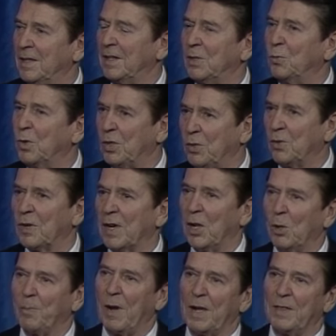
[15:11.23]
and with your
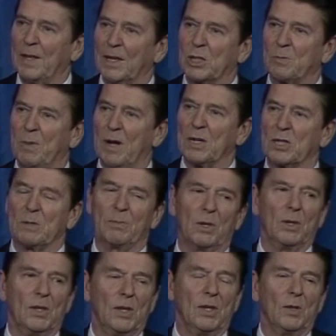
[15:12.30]
help, I think it's possible